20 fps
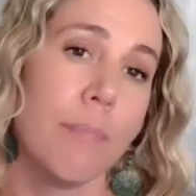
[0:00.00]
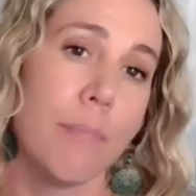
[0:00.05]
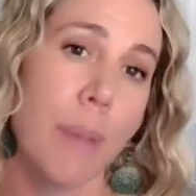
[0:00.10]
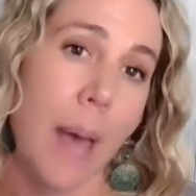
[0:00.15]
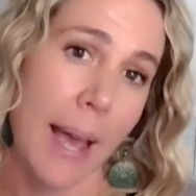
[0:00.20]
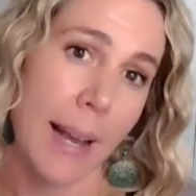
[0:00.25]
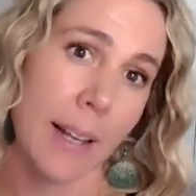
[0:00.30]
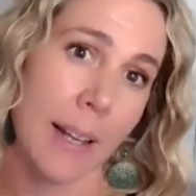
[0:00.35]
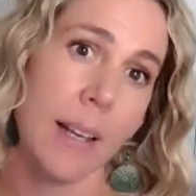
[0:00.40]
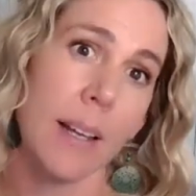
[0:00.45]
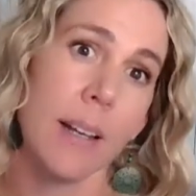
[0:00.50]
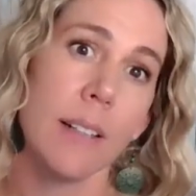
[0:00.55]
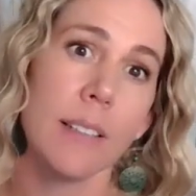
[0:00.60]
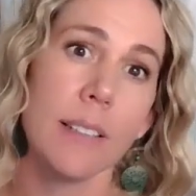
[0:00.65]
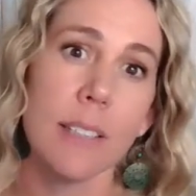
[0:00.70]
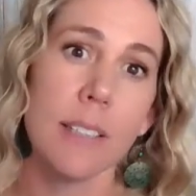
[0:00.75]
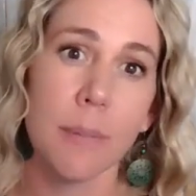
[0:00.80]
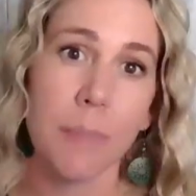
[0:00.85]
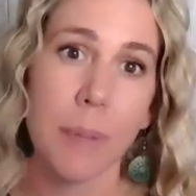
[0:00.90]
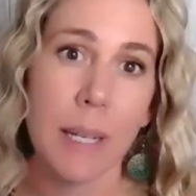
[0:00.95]
back
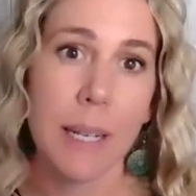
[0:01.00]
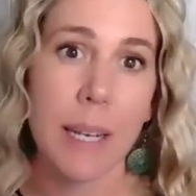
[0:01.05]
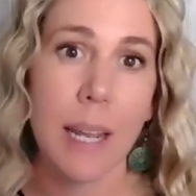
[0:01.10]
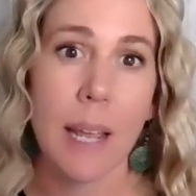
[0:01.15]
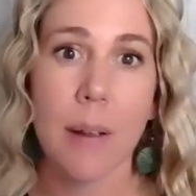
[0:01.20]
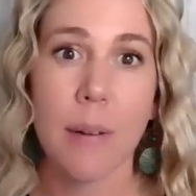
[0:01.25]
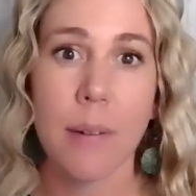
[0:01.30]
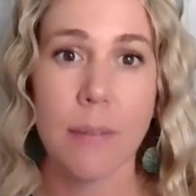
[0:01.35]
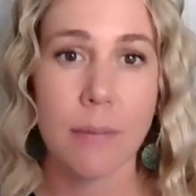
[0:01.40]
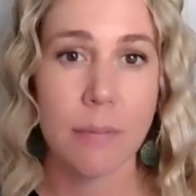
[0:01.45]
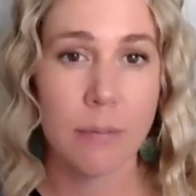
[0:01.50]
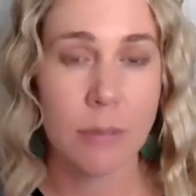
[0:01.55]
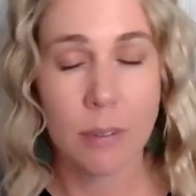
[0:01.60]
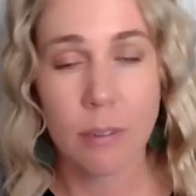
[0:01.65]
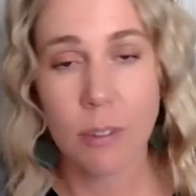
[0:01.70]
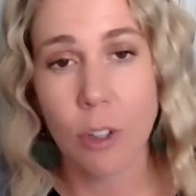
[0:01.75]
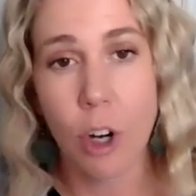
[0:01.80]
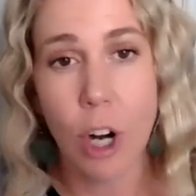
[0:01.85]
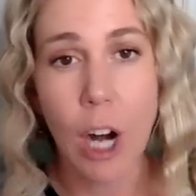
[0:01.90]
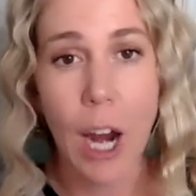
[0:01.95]
to Monday
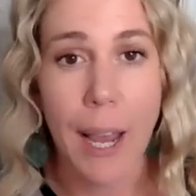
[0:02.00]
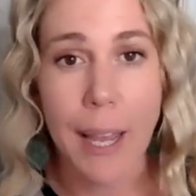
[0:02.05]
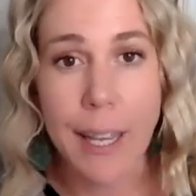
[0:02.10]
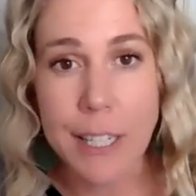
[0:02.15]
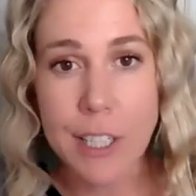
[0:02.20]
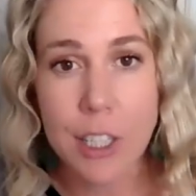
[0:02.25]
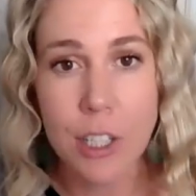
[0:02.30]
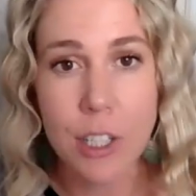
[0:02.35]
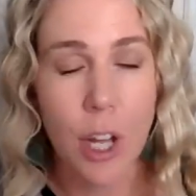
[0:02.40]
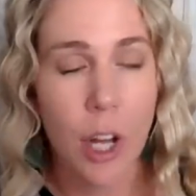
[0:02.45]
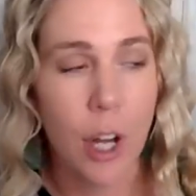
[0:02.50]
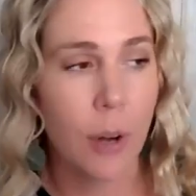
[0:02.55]
grind, you